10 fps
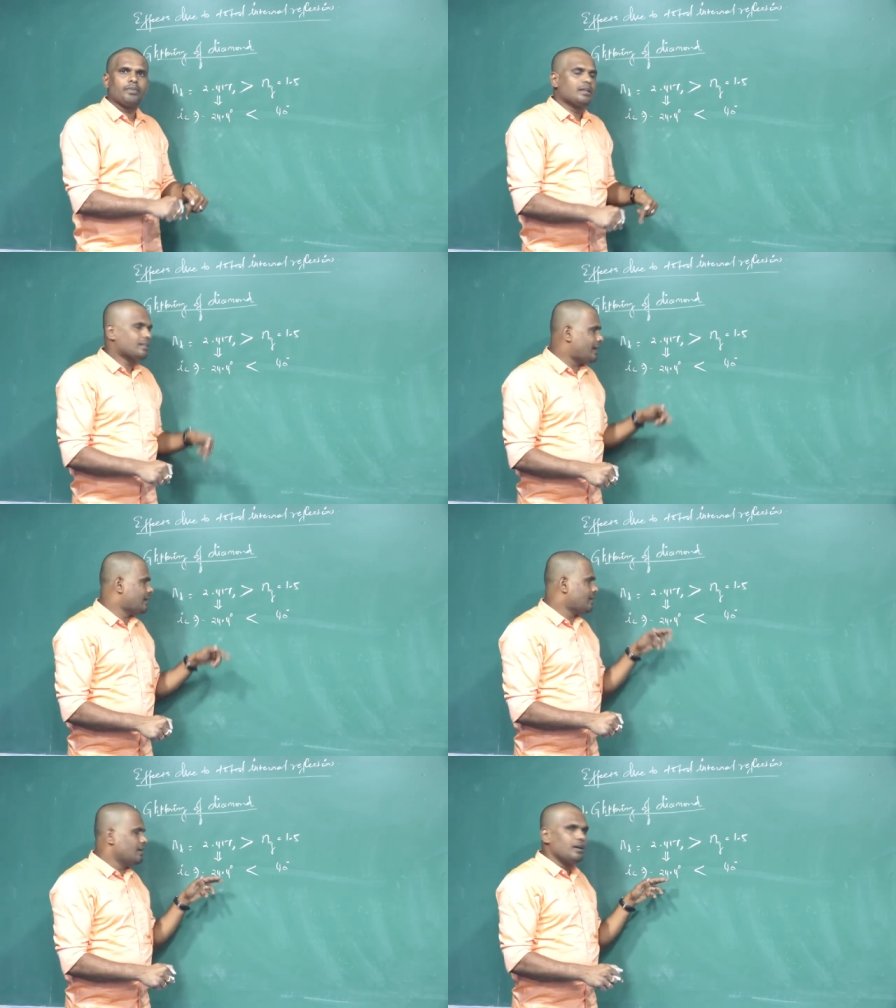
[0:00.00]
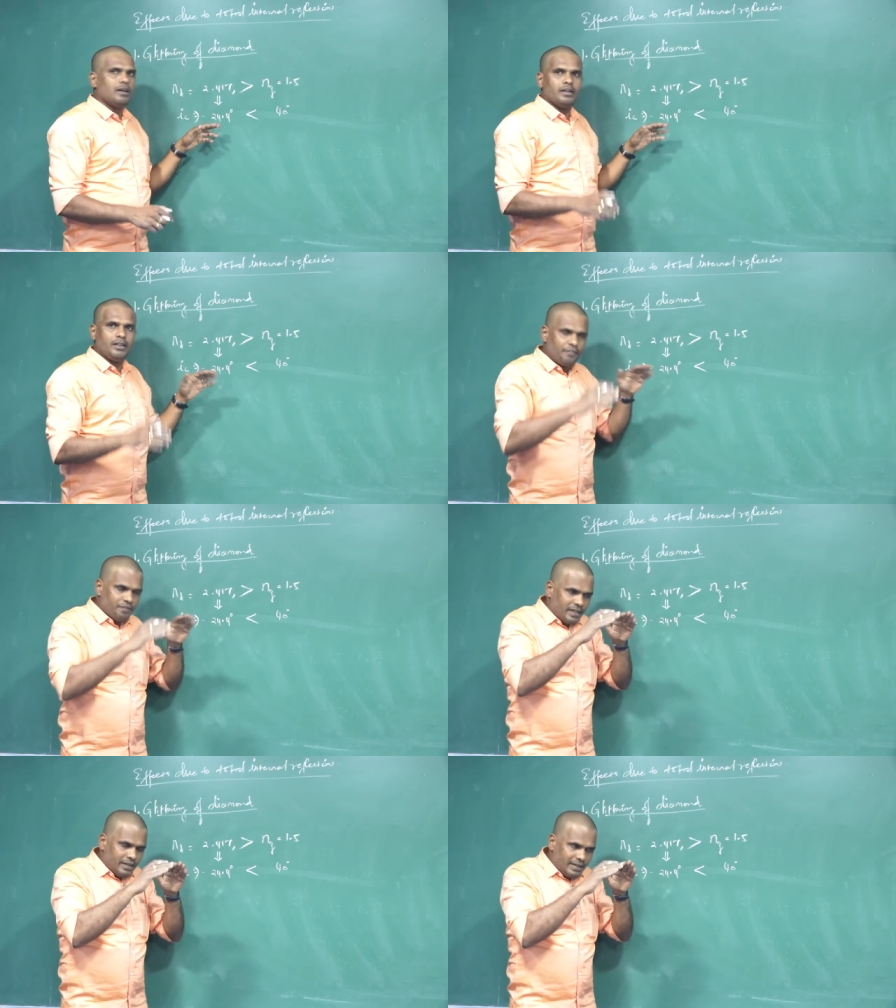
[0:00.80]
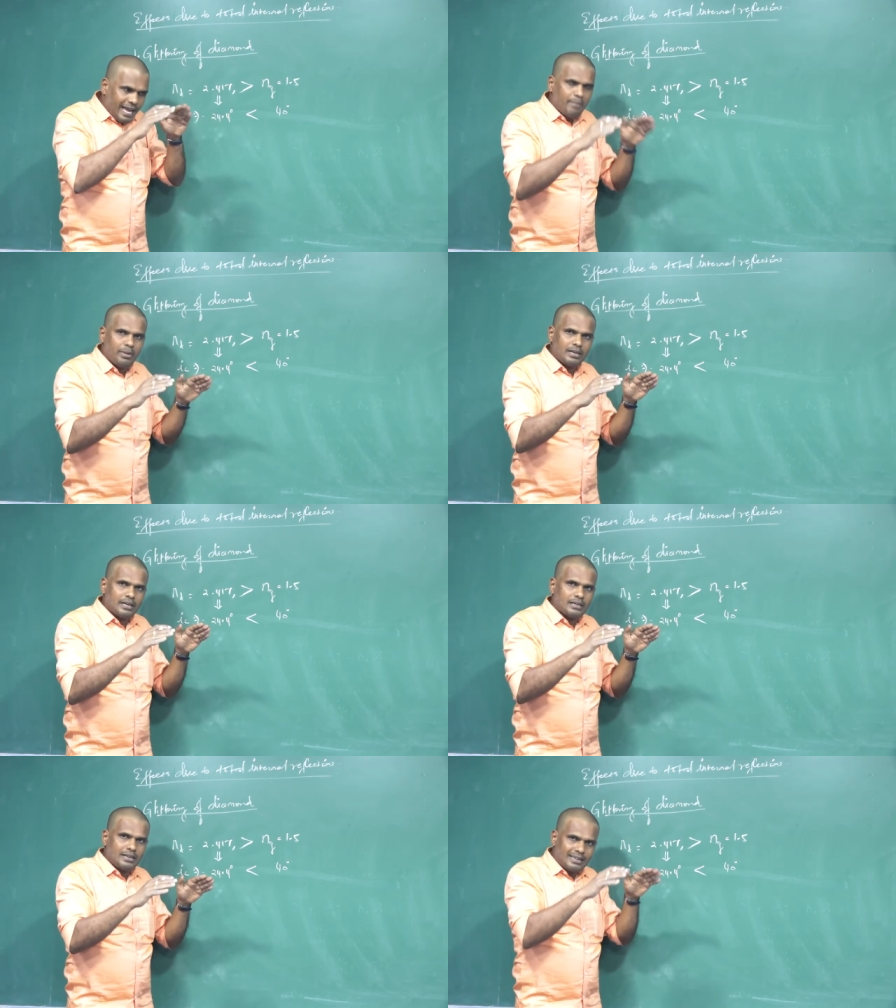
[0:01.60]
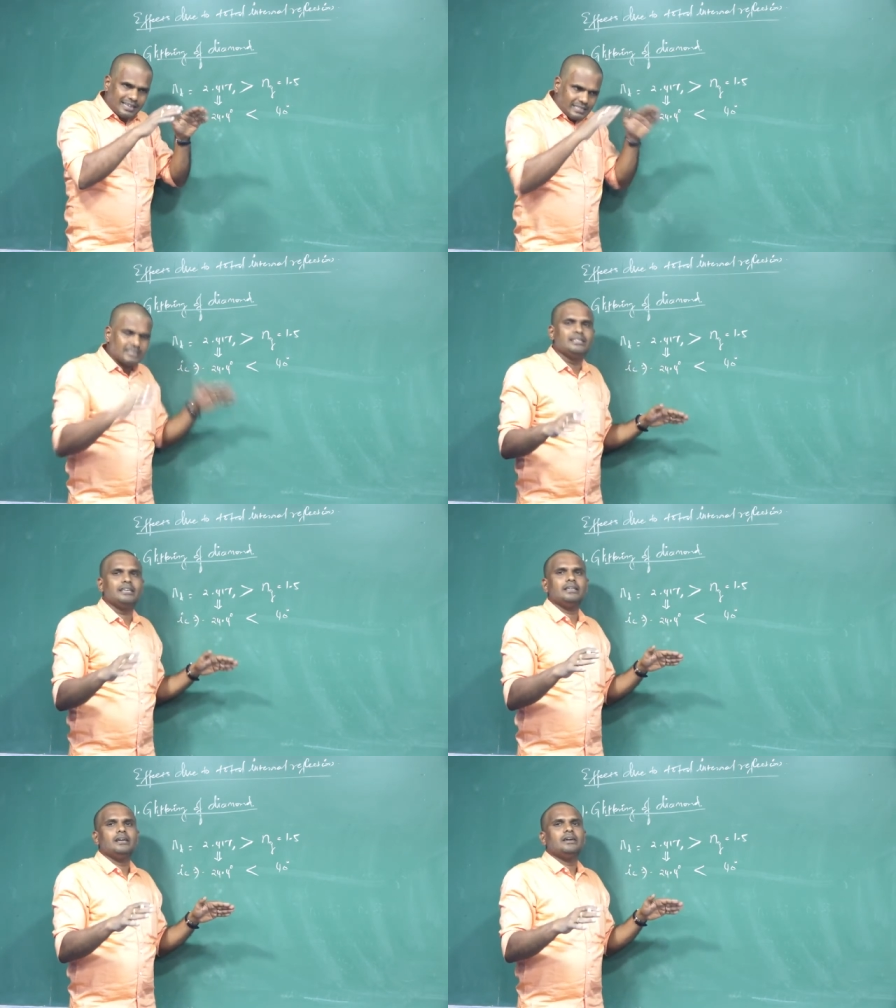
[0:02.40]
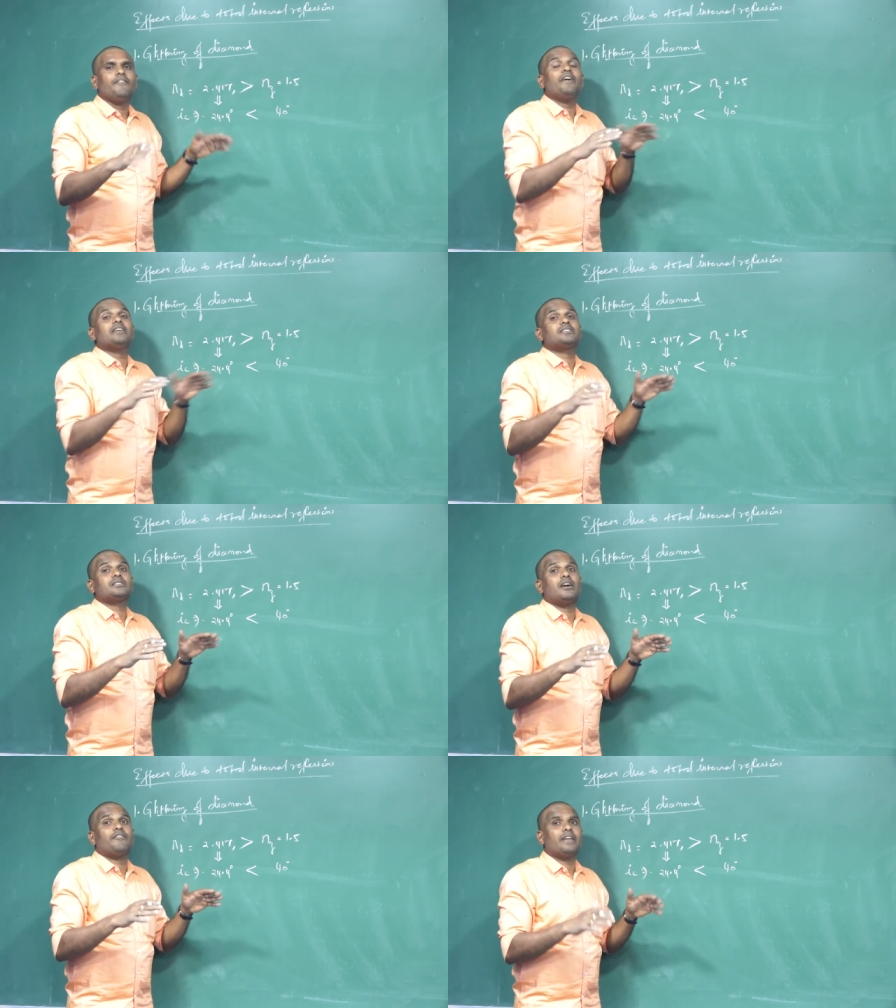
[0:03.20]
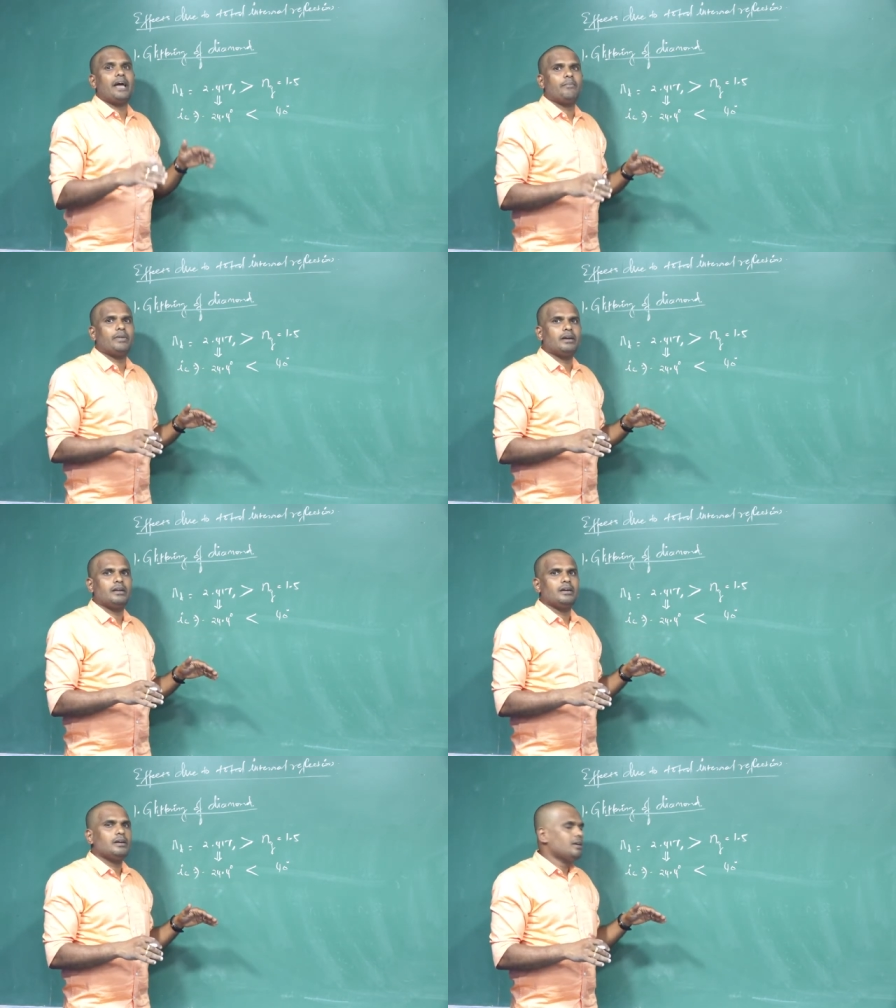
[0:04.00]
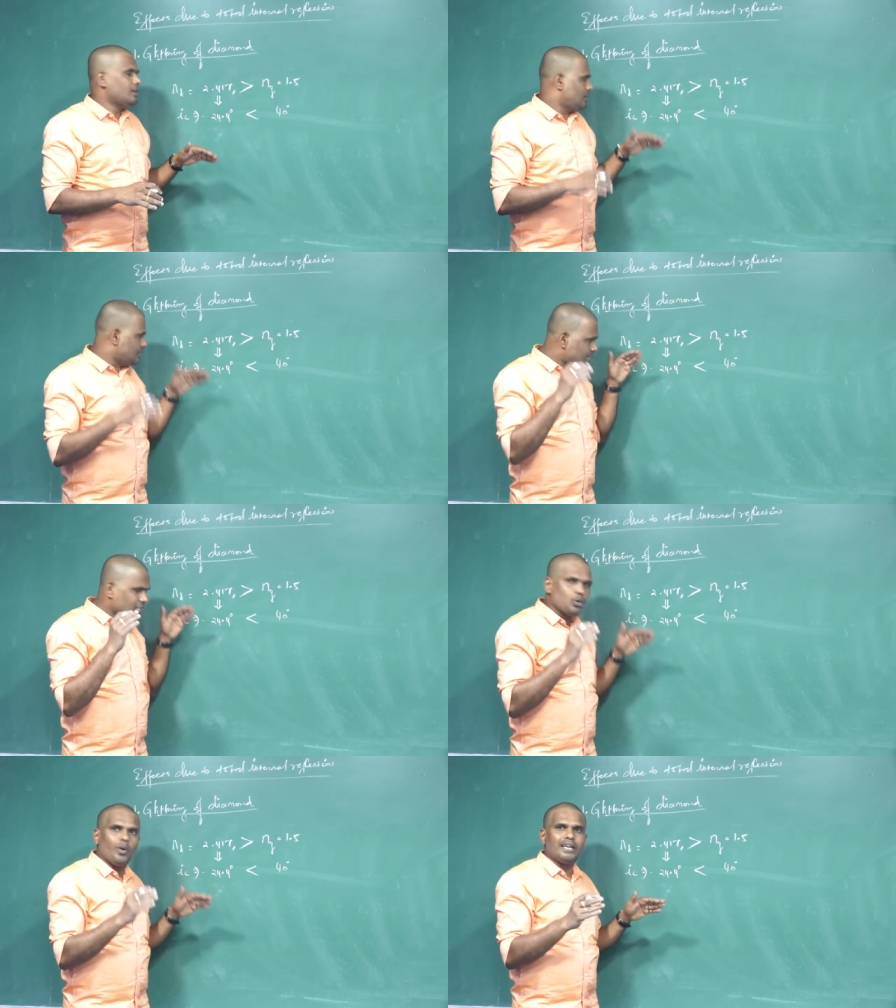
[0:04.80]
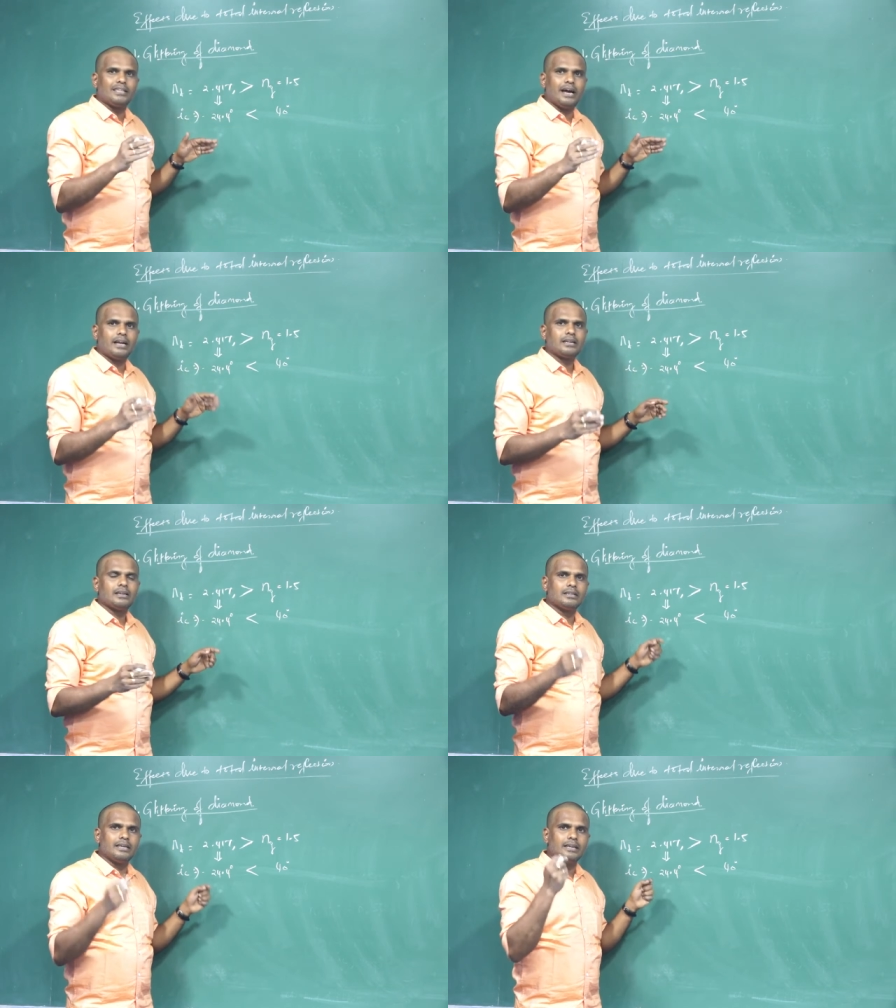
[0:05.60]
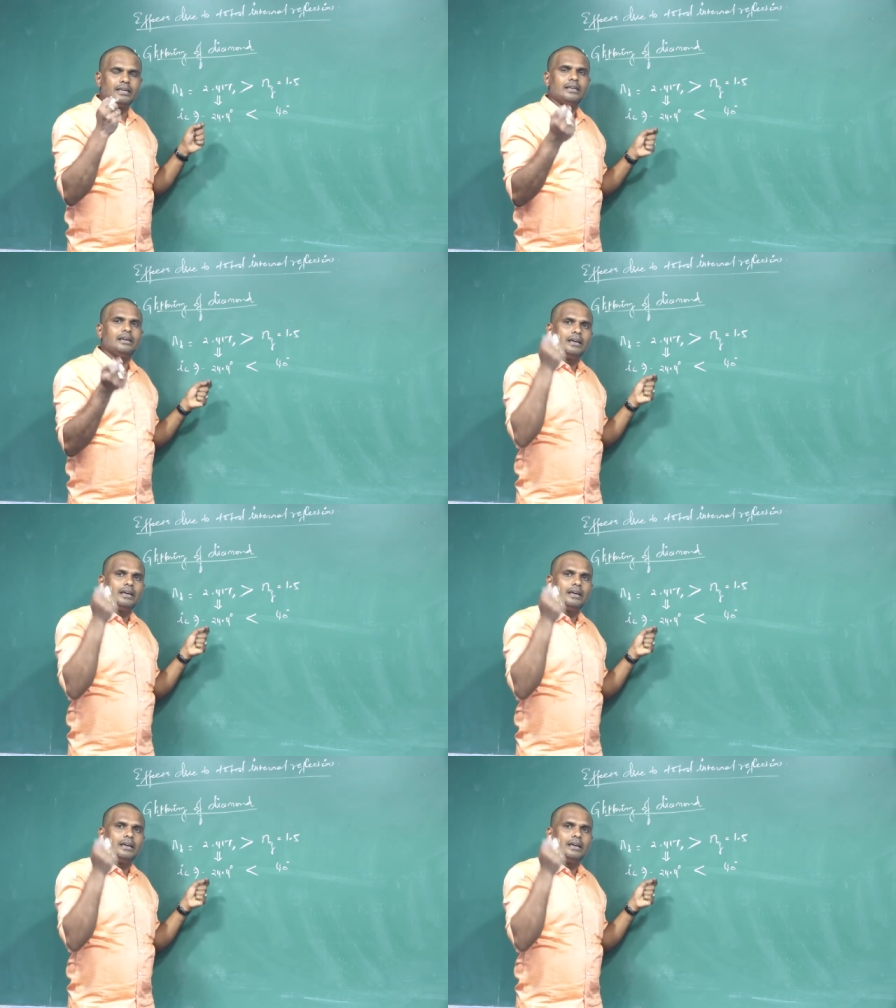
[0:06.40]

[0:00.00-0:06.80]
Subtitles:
then if the diamond cutter cuts the faces of diamond in such a way that the